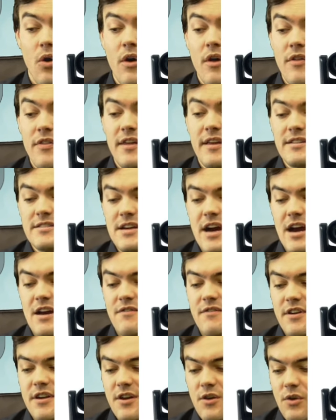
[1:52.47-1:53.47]
the entire
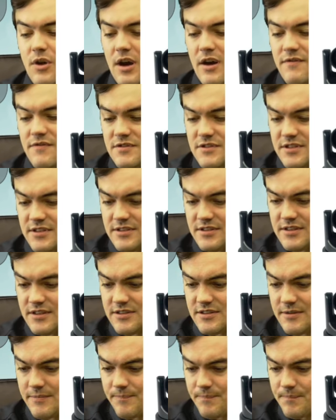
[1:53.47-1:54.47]
video conferencing system.